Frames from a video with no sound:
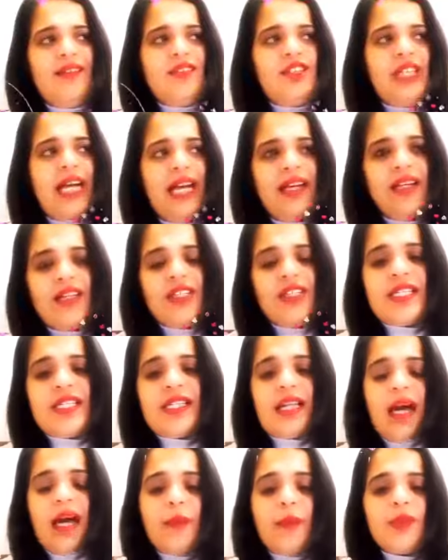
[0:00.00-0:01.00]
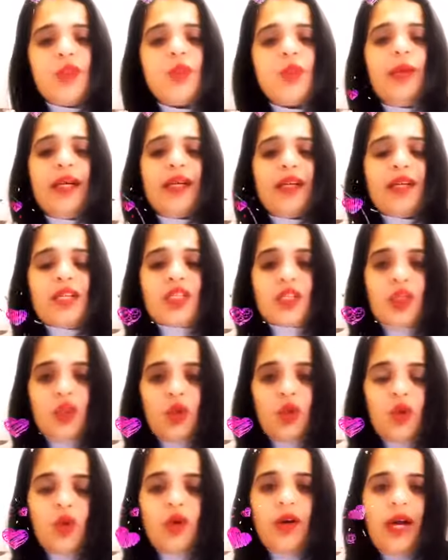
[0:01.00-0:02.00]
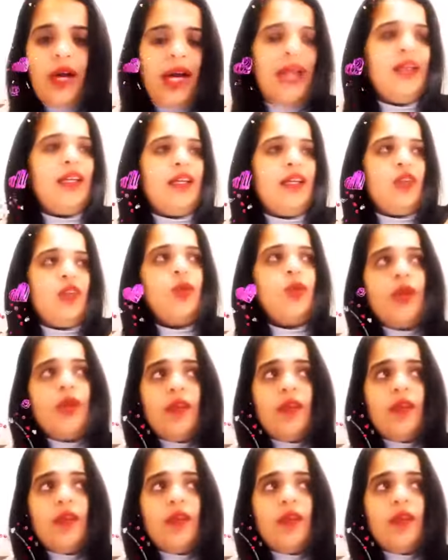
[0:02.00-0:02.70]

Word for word: challenges come to make us grow and, you know,